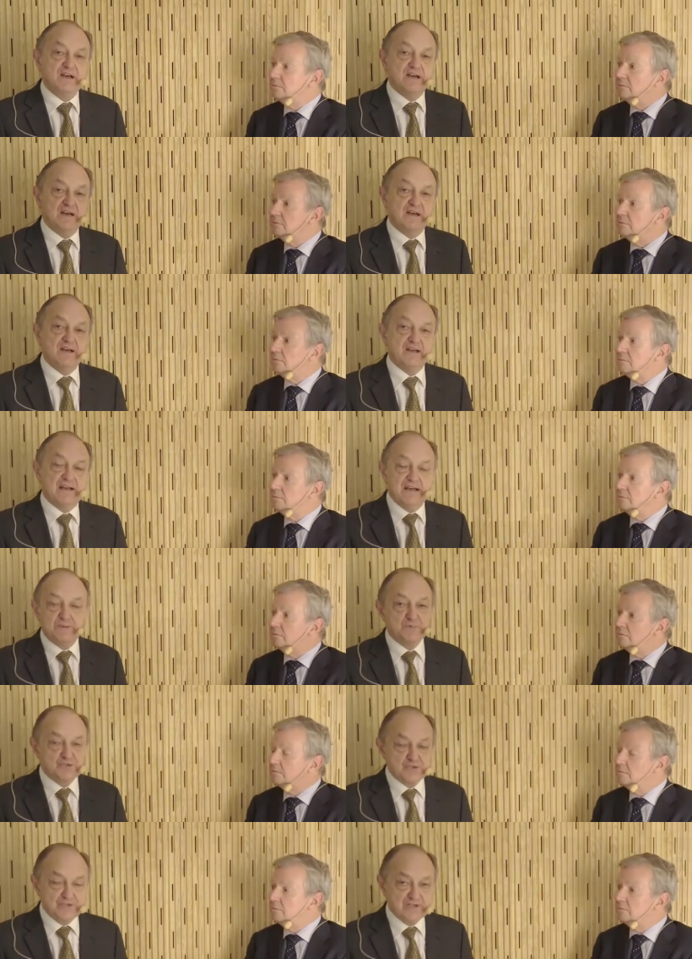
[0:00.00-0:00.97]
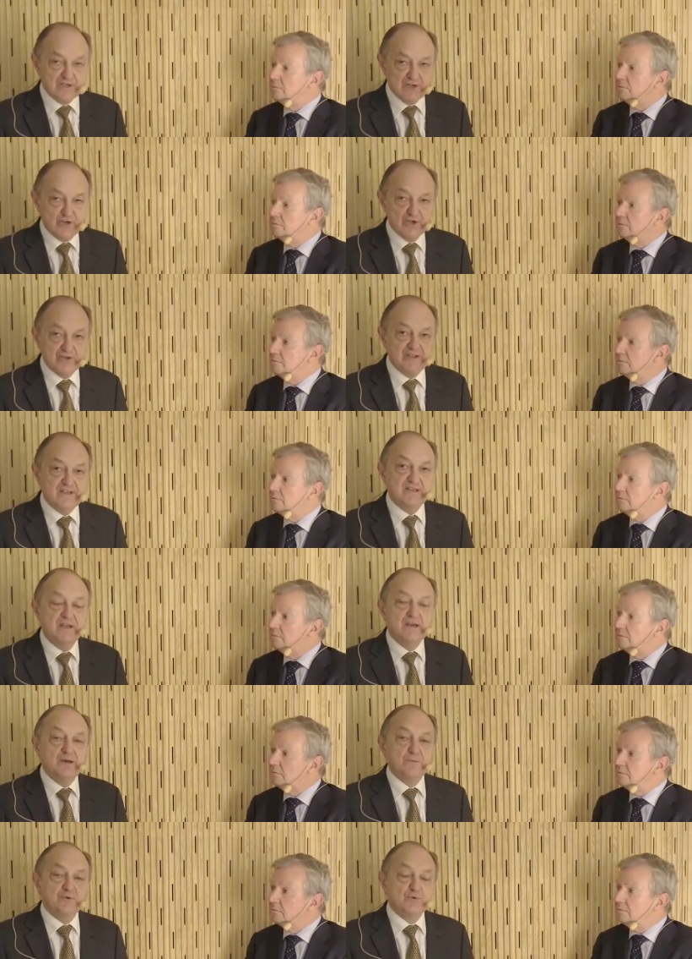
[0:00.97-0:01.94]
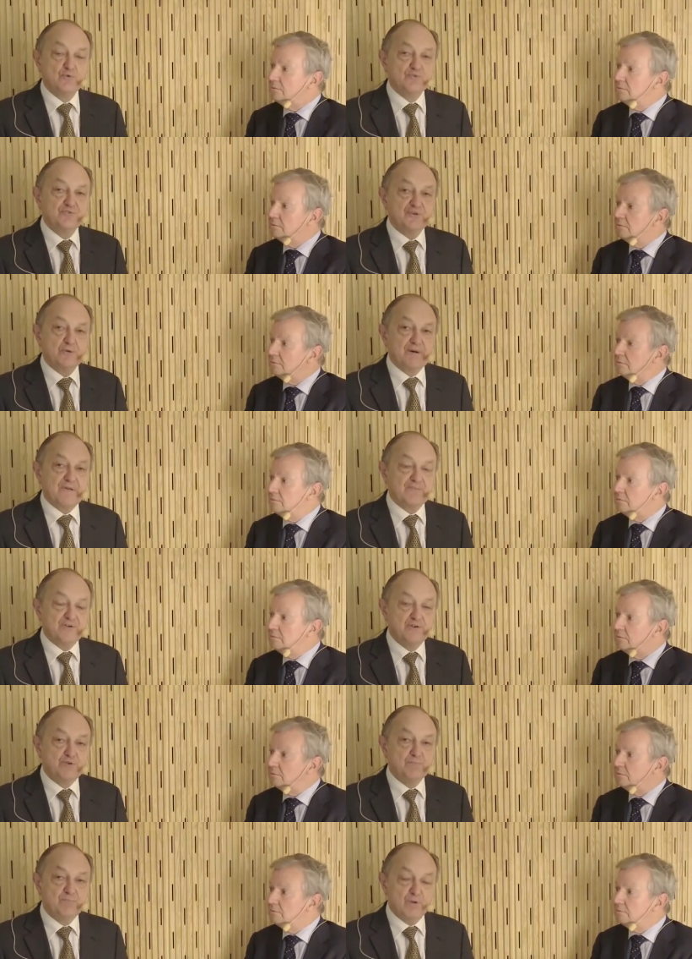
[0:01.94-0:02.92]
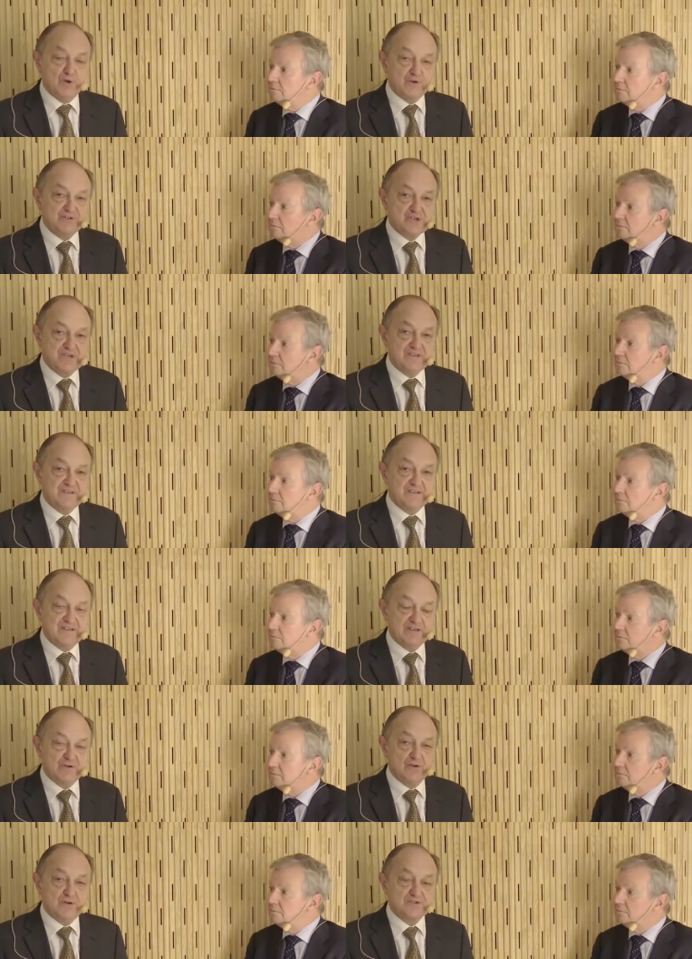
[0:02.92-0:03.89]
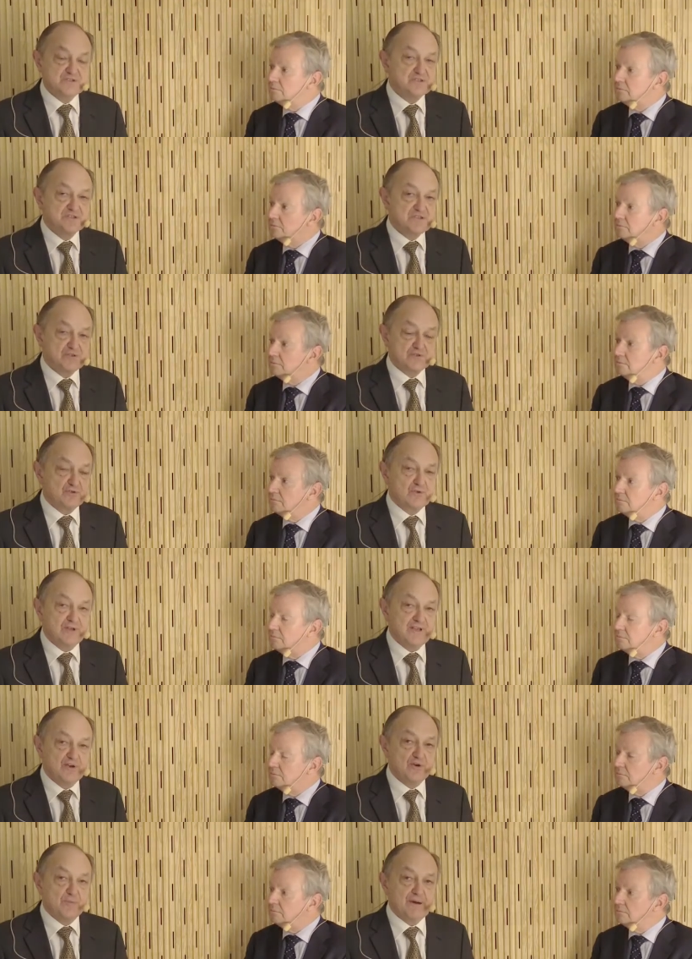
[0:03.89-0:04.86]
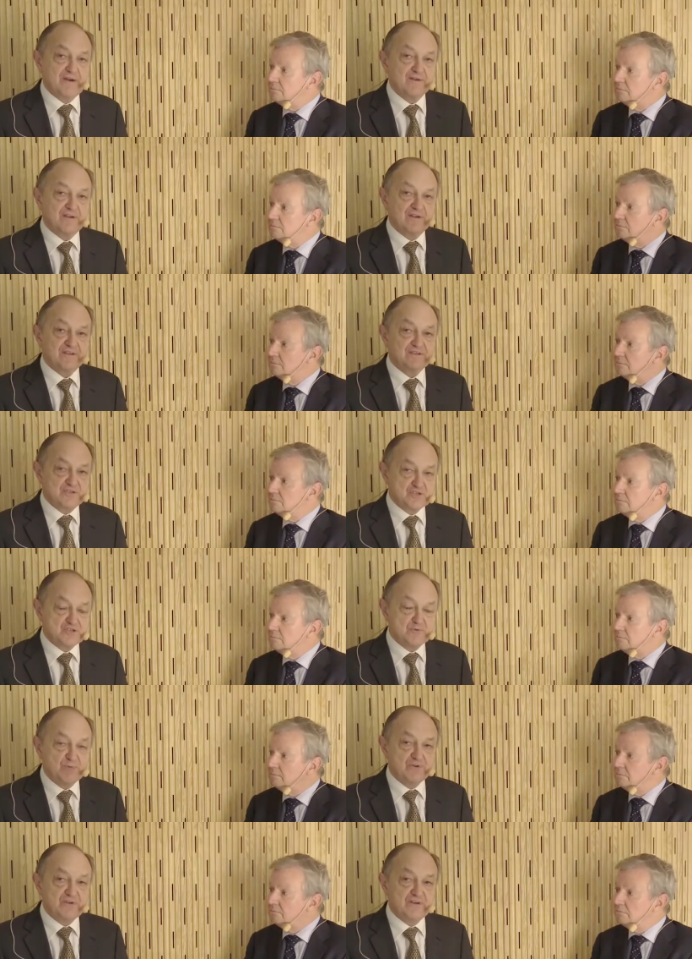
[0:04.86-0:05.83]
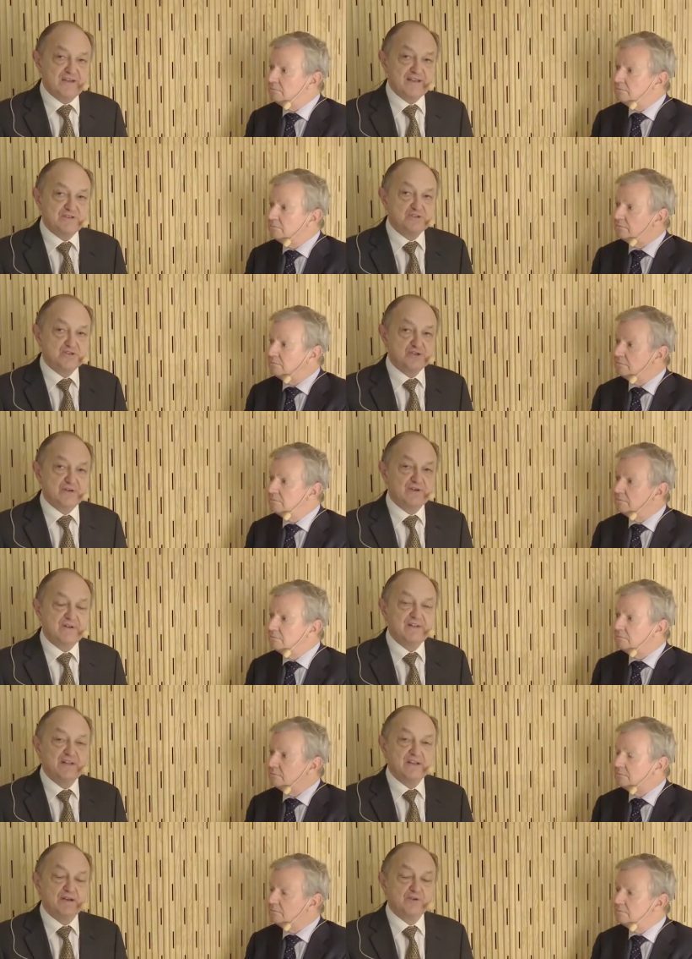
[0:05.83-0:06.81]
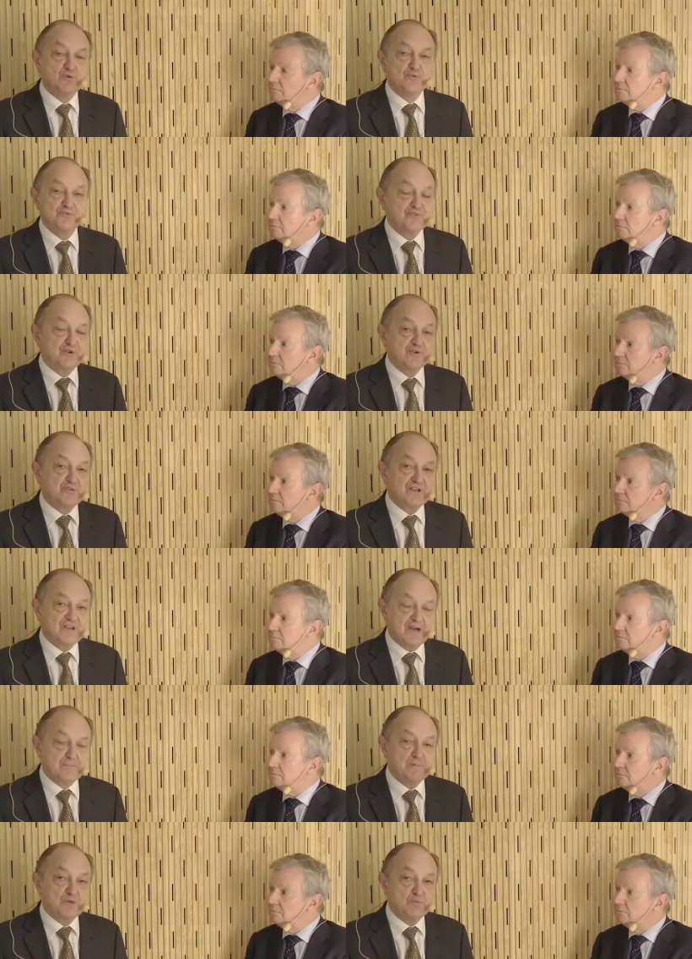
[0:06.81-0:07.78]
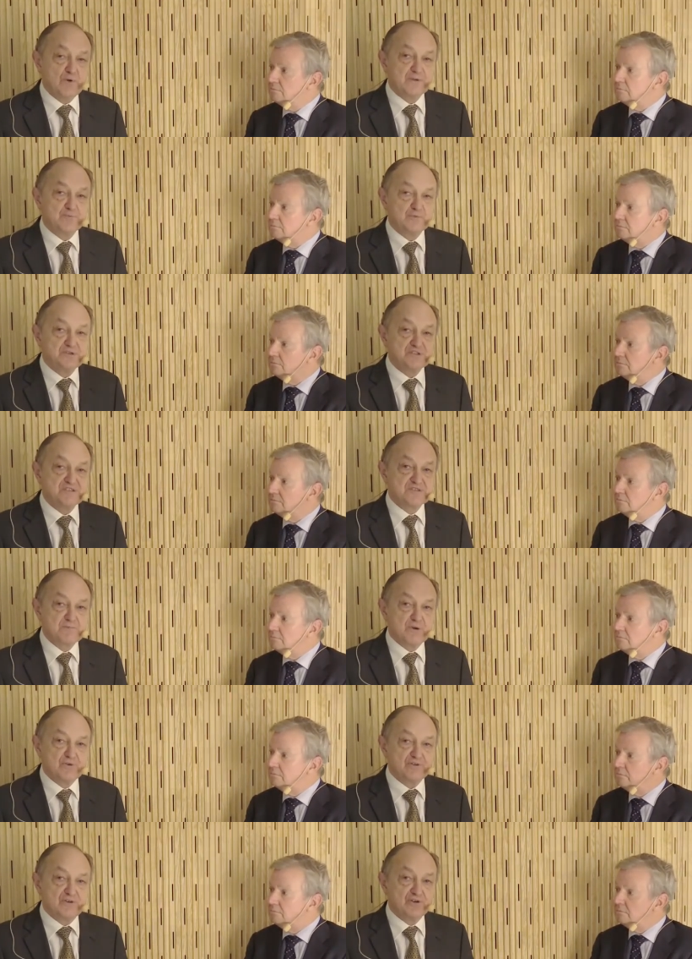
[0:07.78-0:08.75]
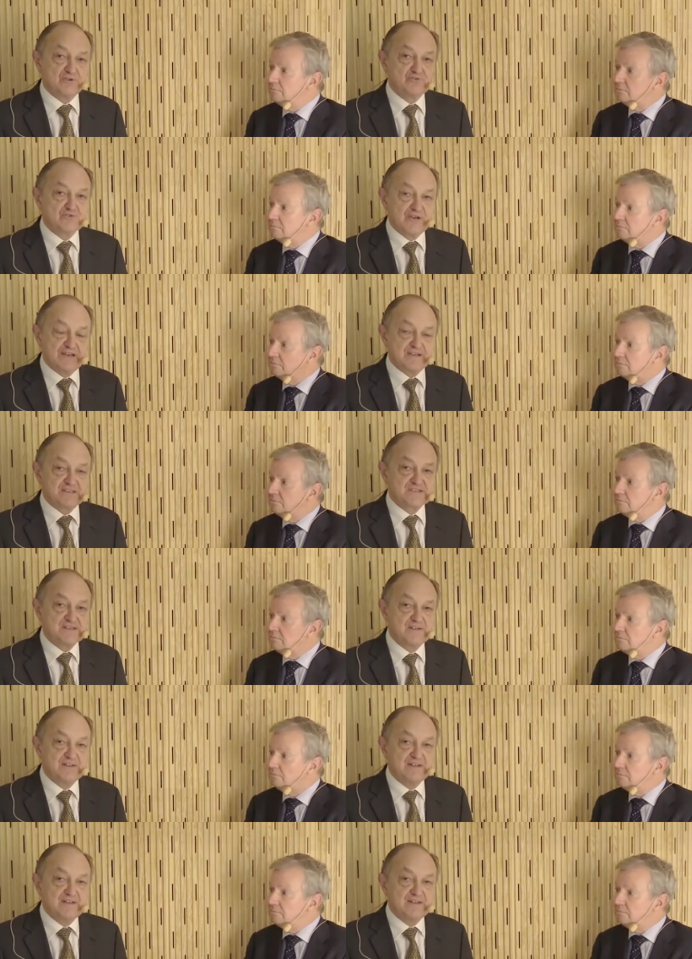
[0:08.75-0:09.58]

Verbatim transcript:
Speaker 1: uh, and machine learning, but also about the new blockchain technologies that you'll hear about, like distributed ledger, and also the coming one, which is smart contracts.